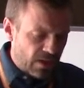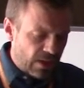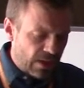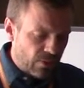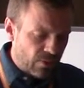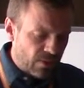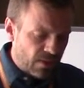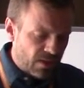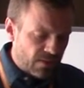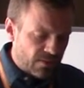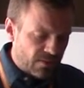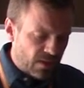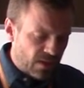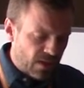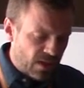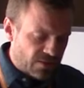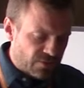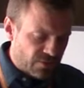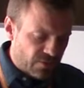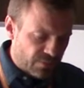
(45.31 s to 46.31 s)
outline the
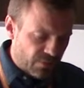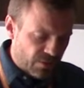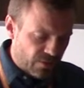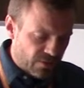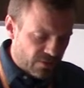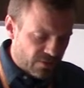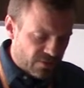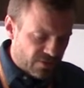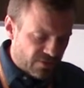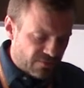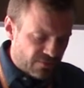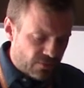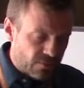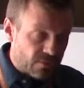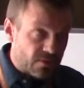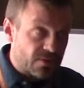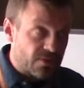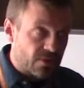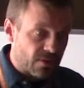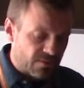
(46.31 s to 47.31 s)
natural borders of
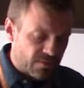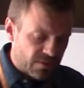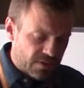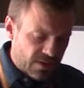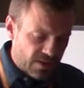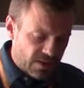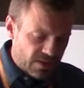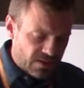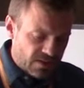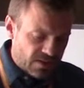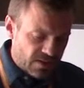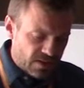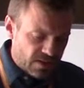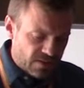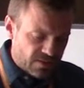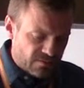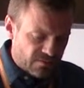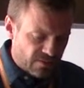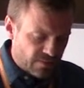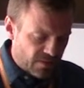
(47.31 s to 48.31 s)
newly discovered Danish
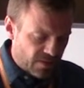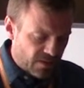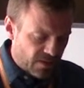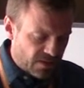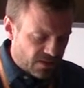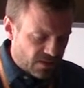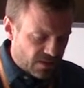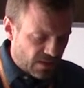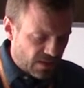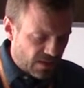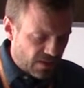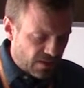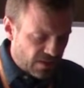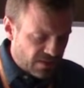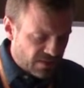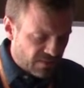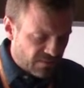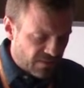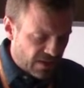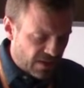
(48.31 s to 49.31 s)
sites from the late Iron
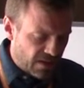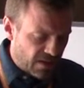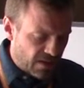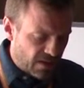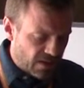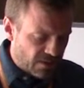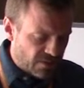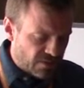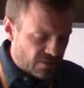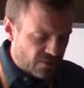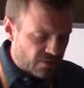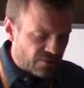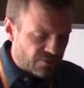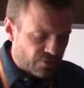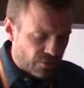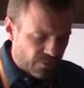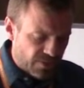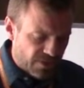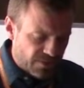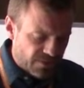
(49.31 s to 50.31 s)
Age and Viking Age
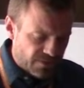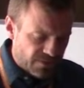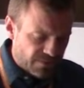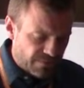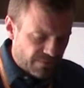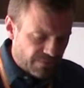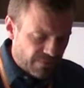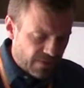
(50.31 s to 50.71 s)
Toftum Næs.